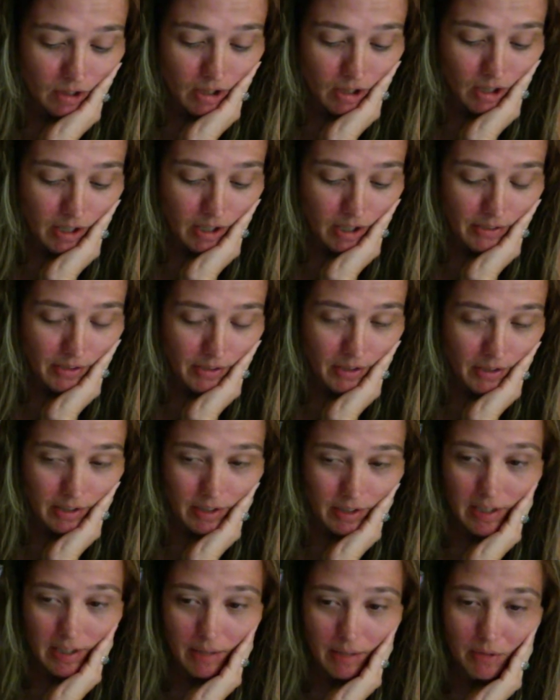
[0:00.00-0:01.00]
I think
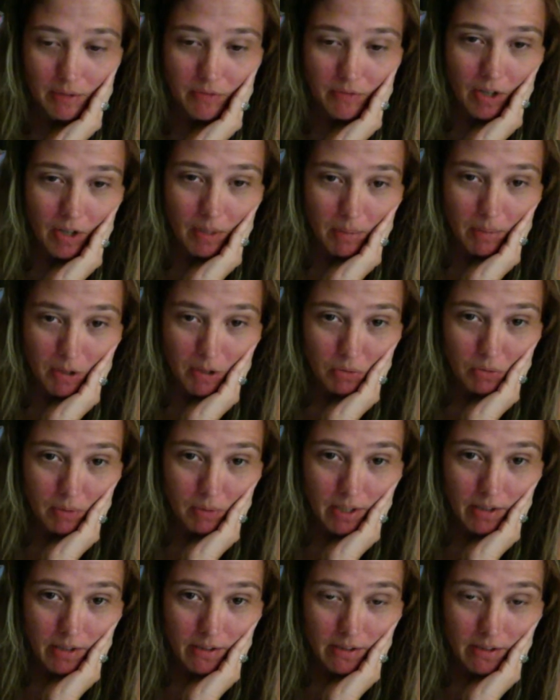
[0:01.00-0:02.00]
that was very much
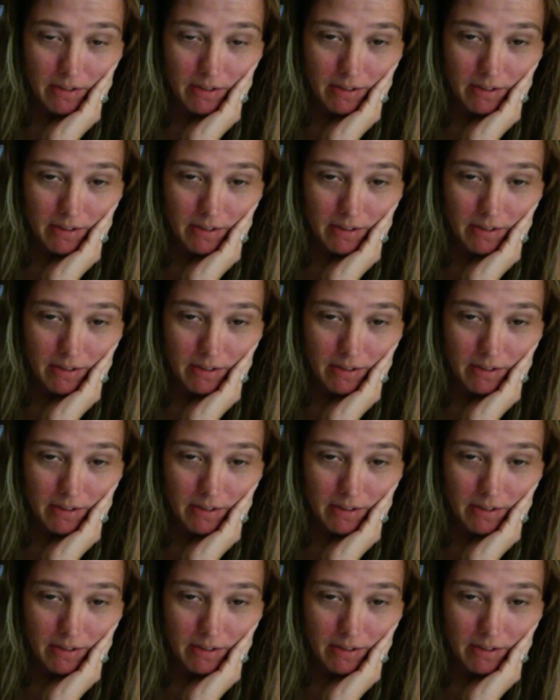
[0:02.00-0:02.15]
real.